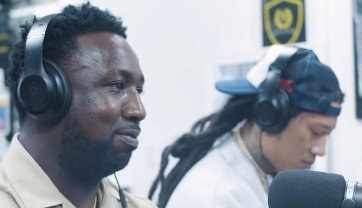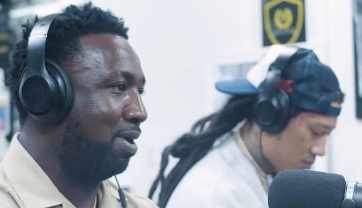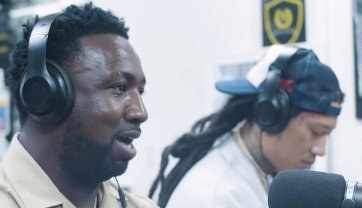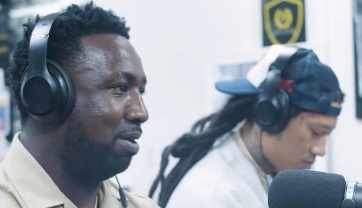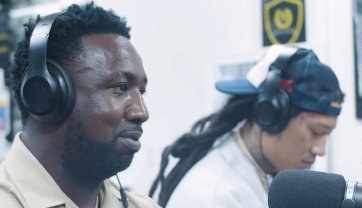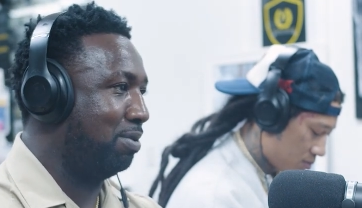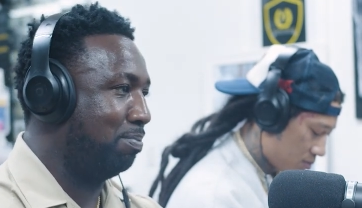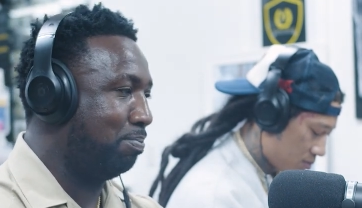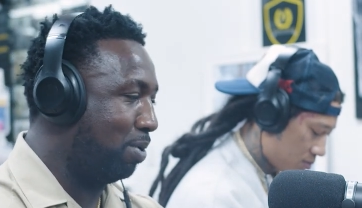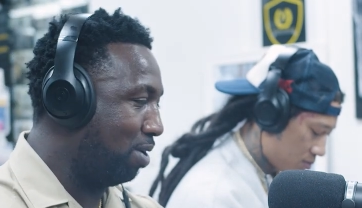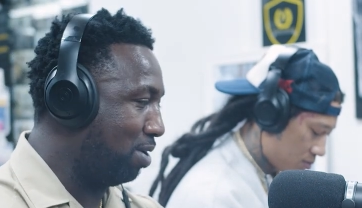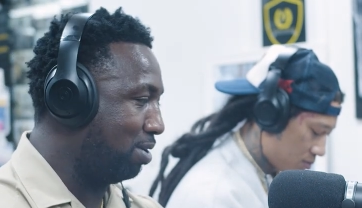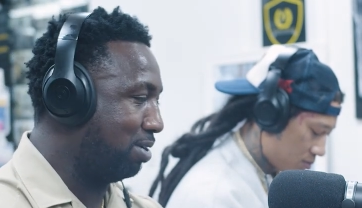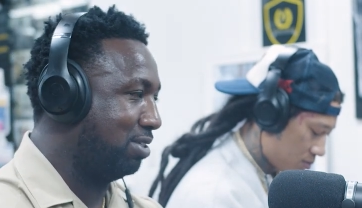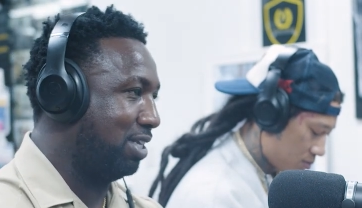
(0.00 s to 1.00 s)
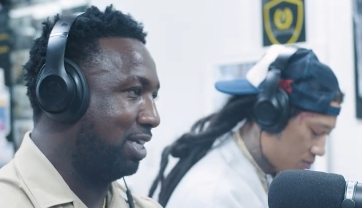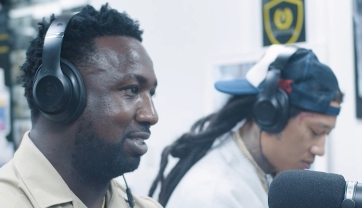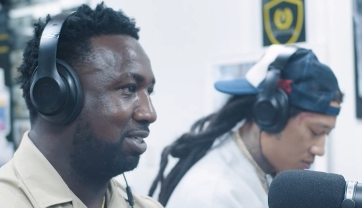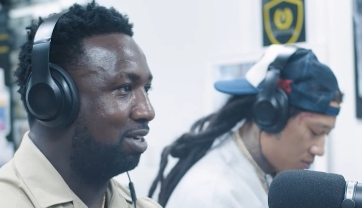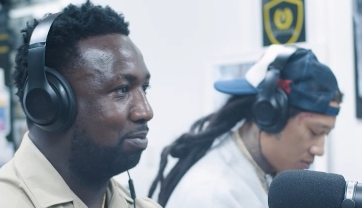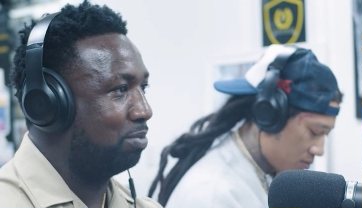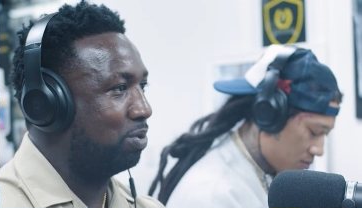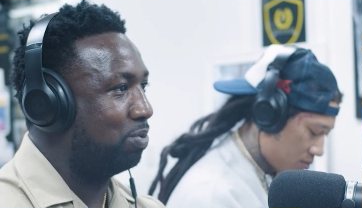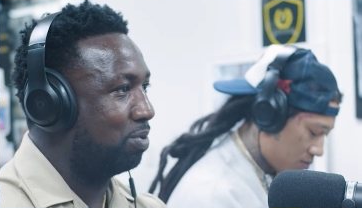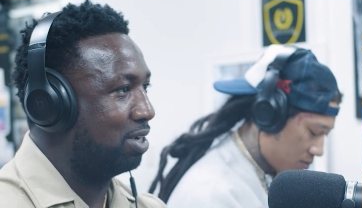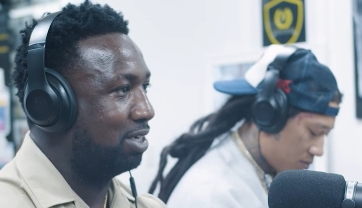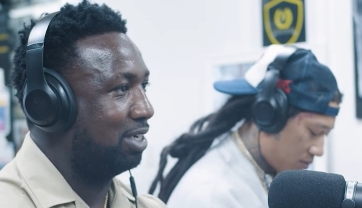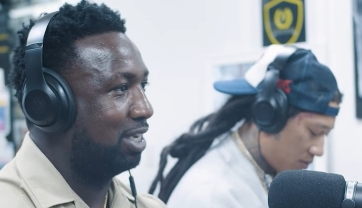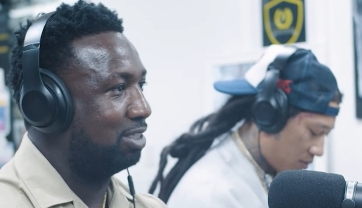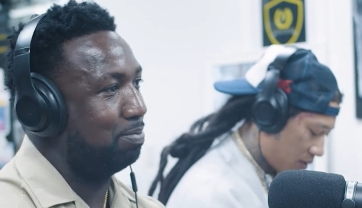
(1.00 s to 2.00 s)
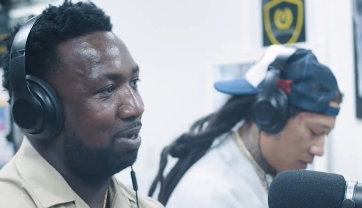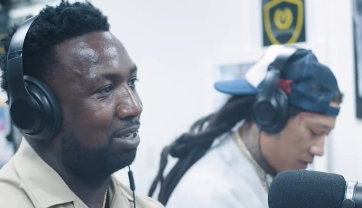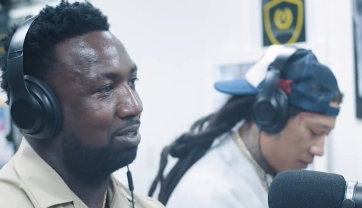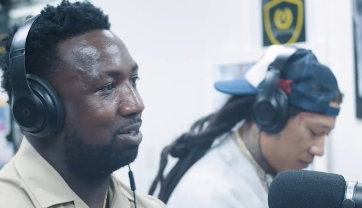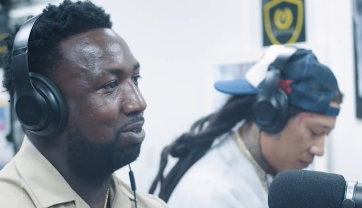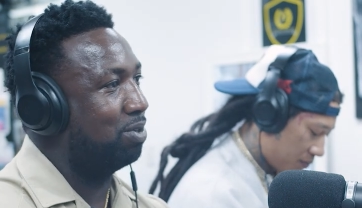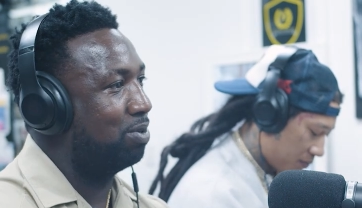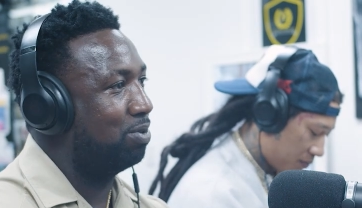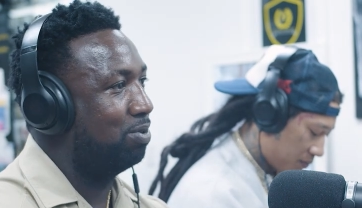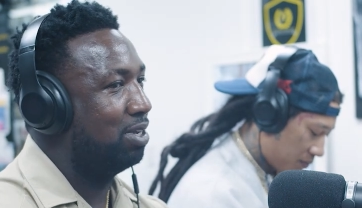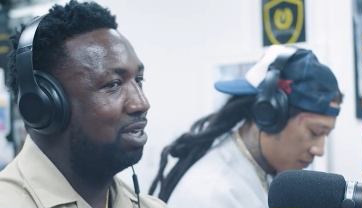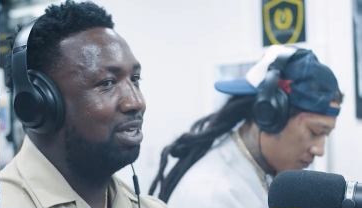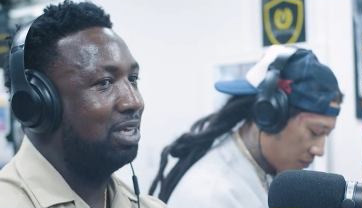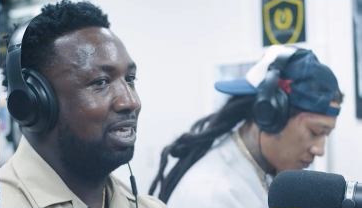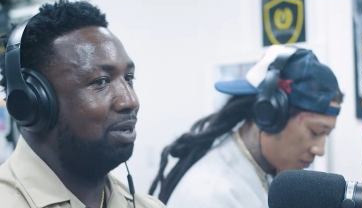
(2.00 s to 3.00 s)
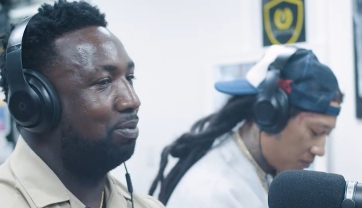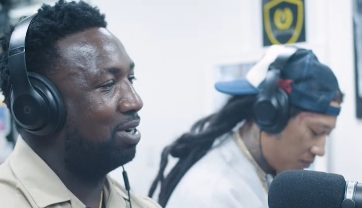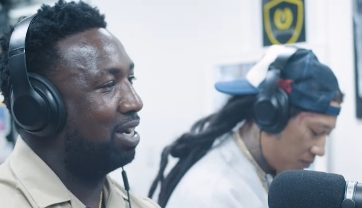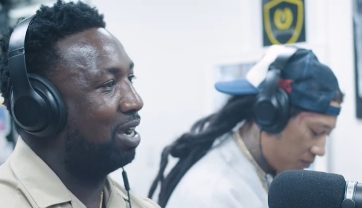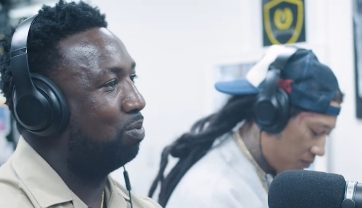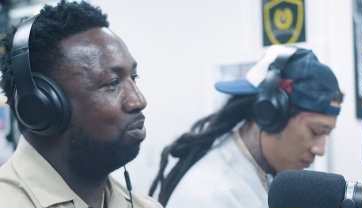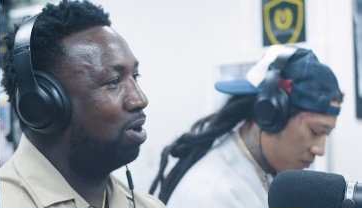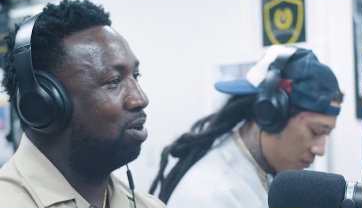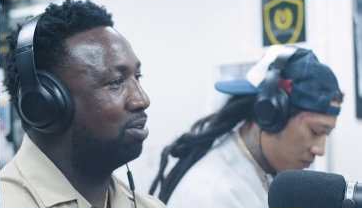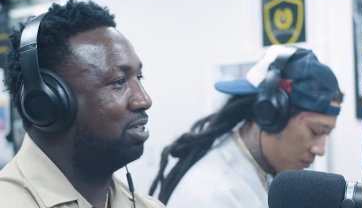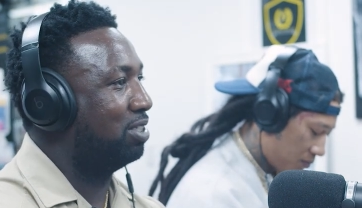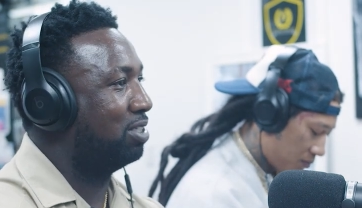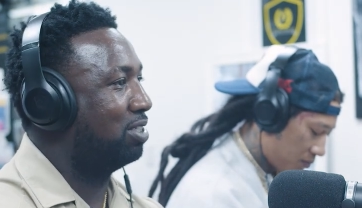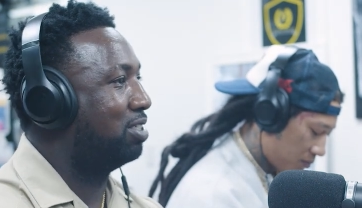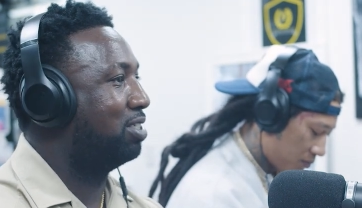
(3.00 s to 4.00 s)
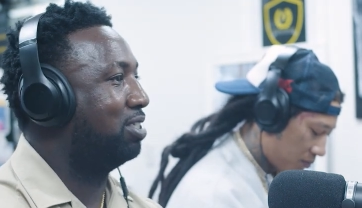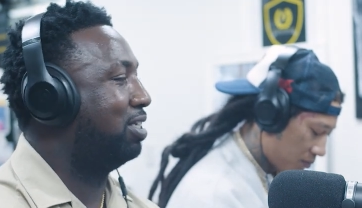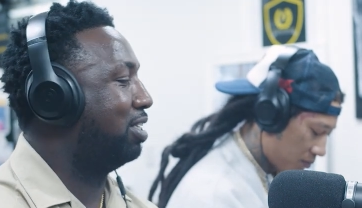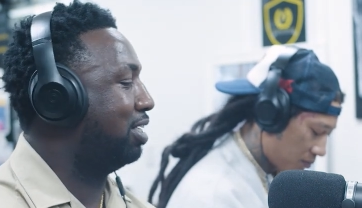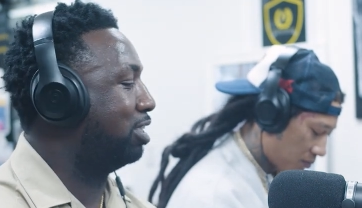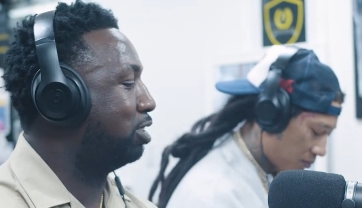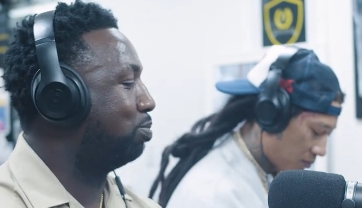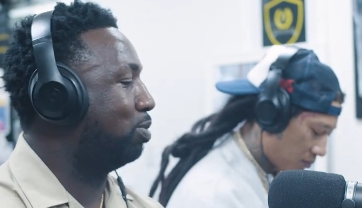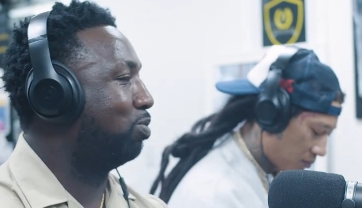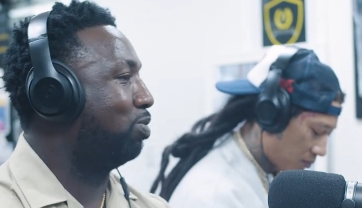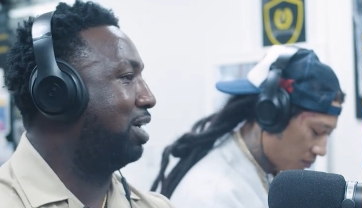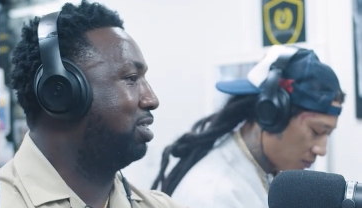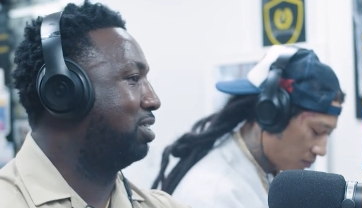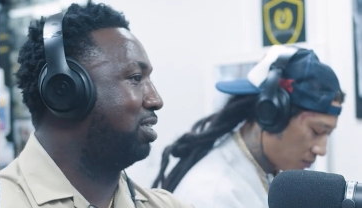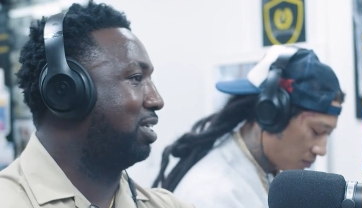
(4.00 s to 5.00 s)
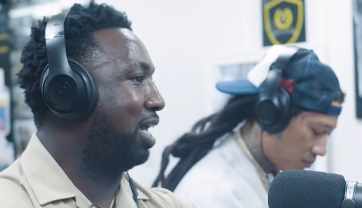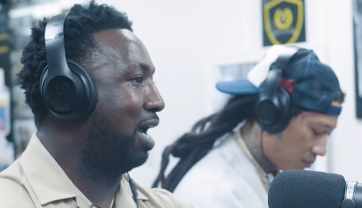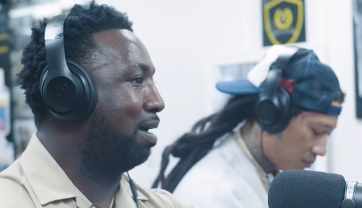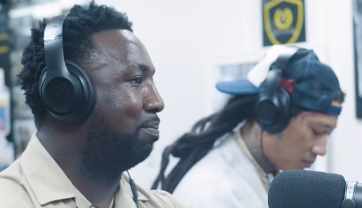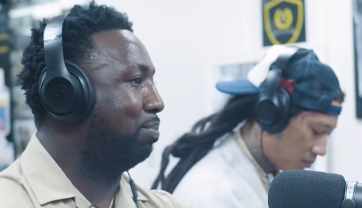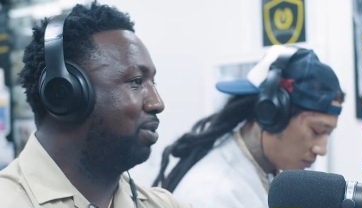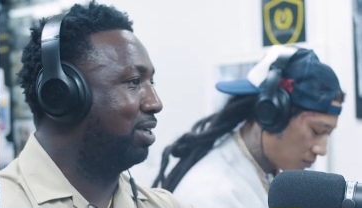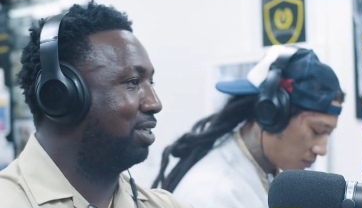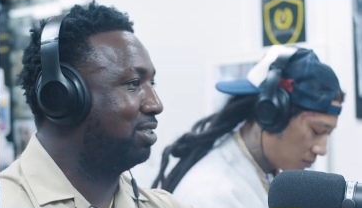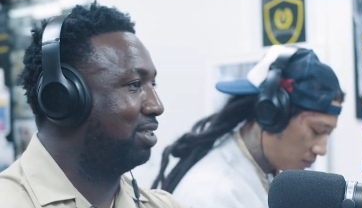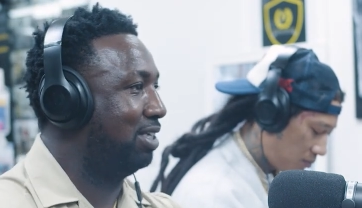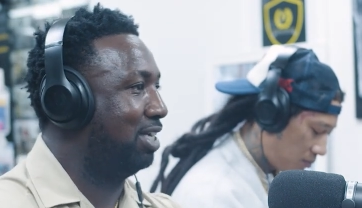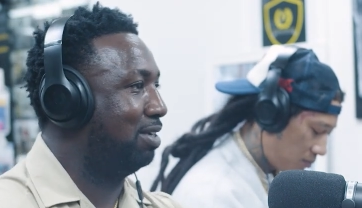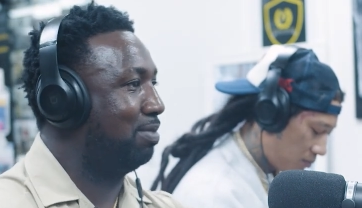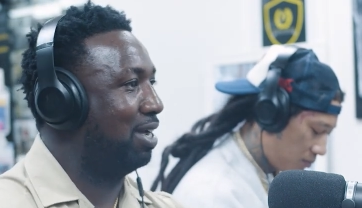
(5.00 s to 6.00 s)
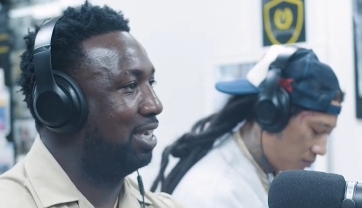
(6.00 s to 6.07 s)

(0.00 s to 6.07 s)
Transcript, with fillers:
Speaker 1: from our park that's number one, that's about to go. And when I walked, just to see the inspiration that I put into wow.